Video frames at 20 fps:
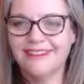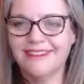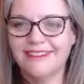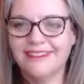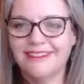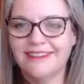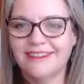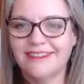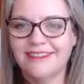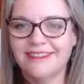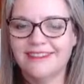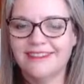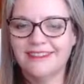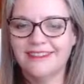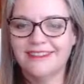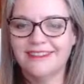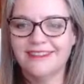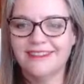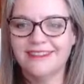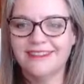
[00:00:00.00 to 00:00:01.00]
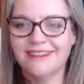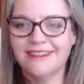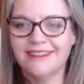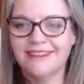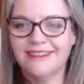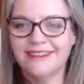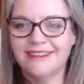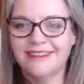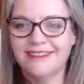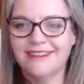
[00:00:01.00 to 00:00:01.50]

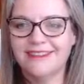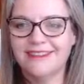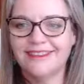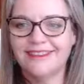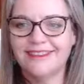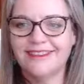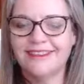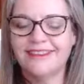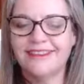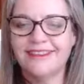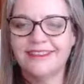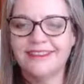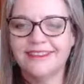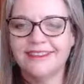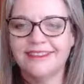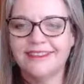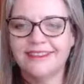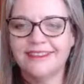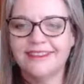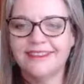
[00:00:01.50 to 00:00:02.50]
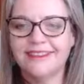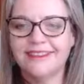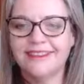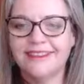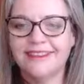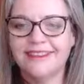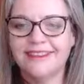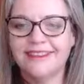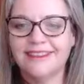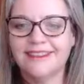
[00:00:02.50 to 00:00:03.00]

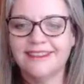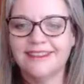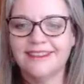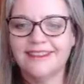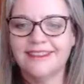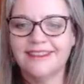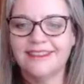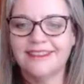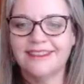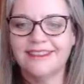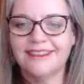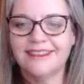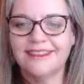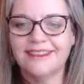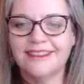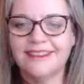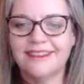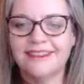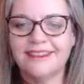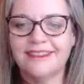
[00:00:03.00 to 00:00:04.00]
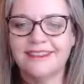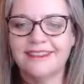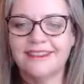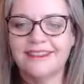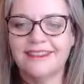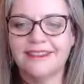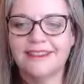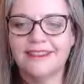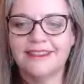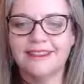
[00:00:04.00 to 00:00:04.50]

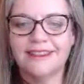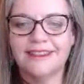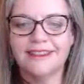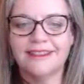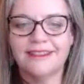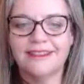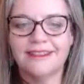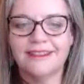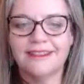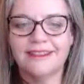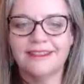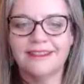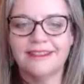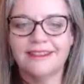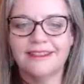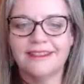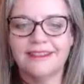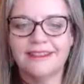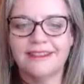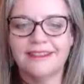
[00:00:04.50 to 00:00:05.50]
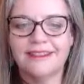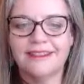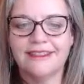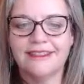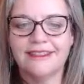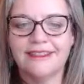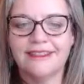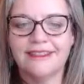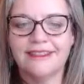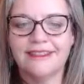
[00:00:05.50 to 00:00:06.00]

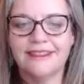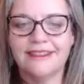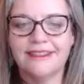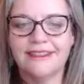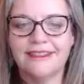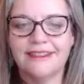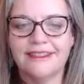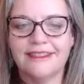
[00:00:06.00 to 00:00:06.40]
(not speaking)